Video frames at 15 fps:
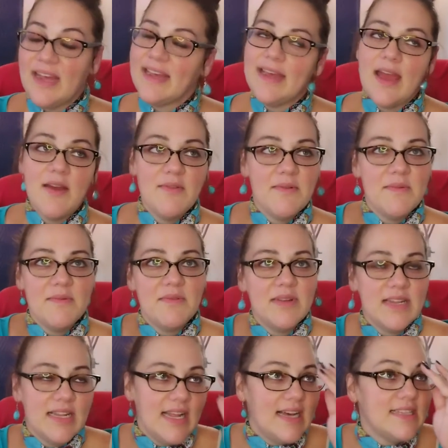I can't remember
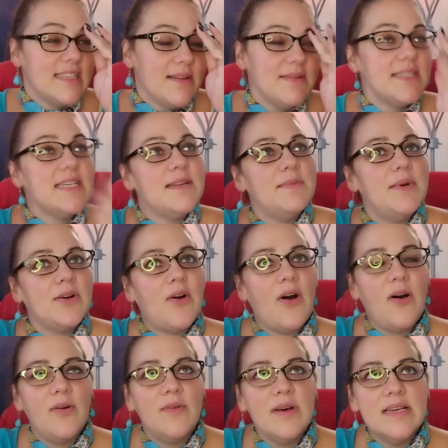when the last time I did a book
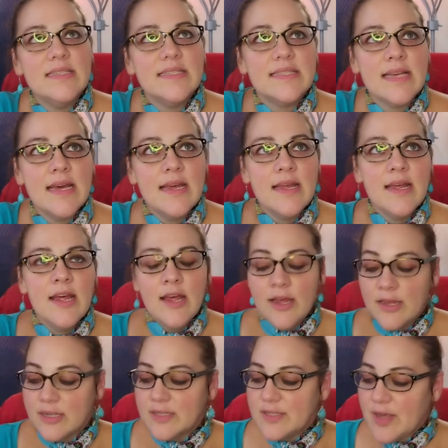haul was.
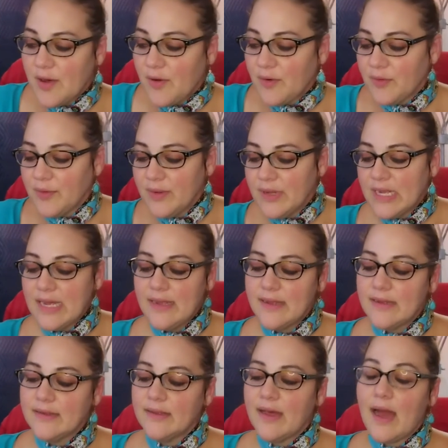So,
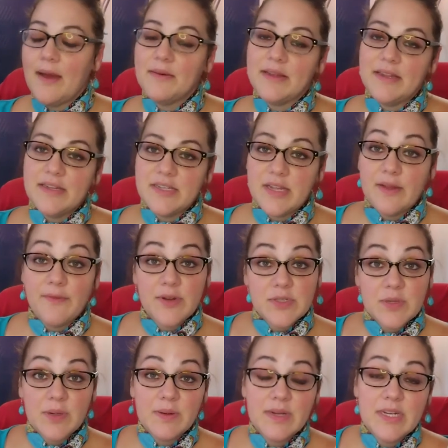the first
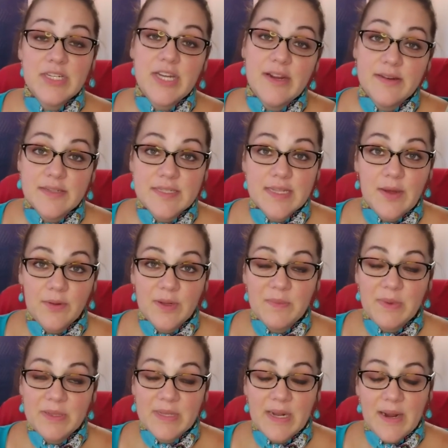one I'm going to share is the only
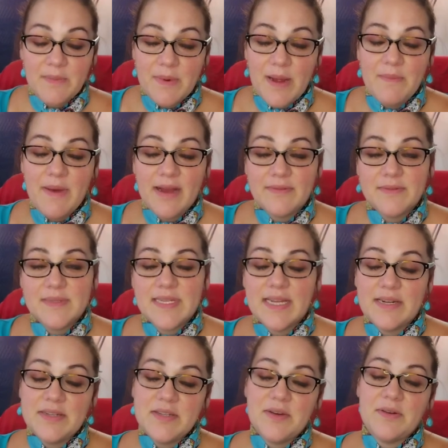book that I brought back from
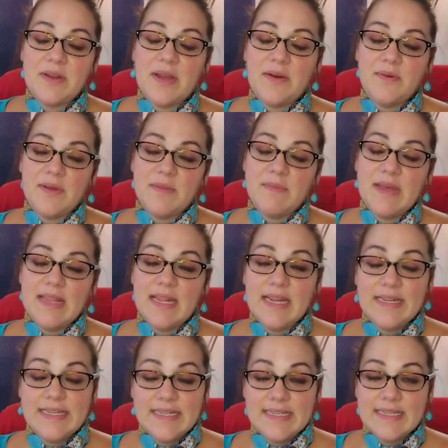San Antonio with me that
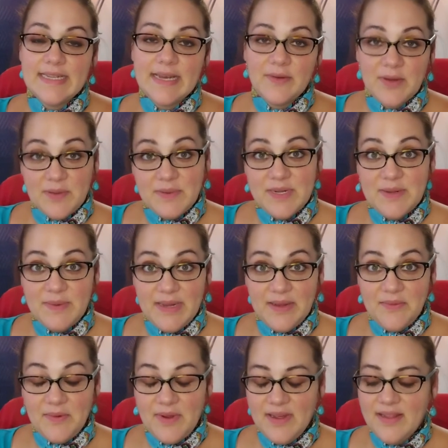I didn't take with me to
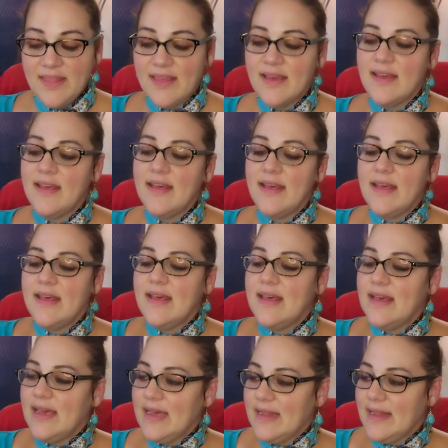begin with.
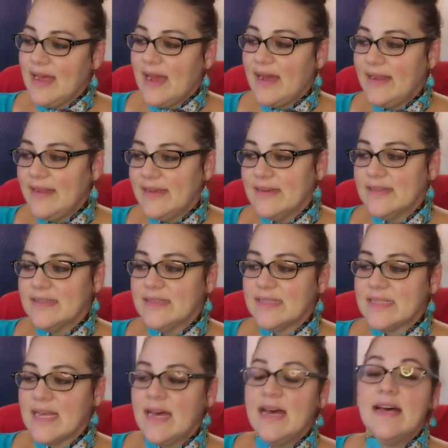And that
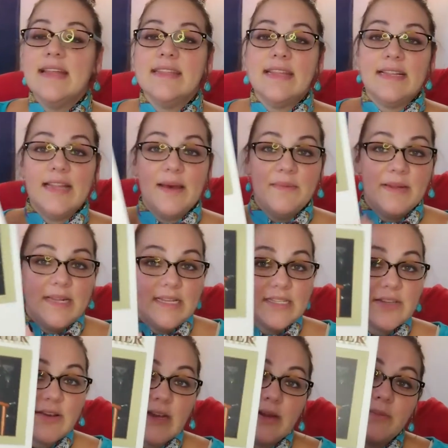is The
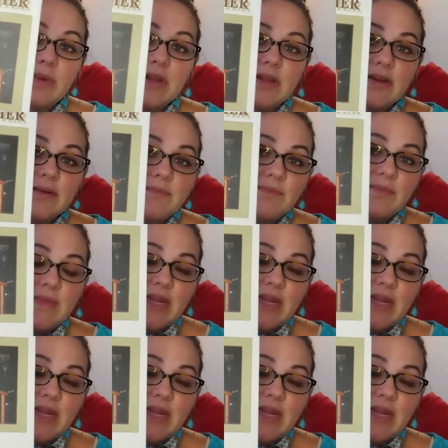Lebanese Grandmother.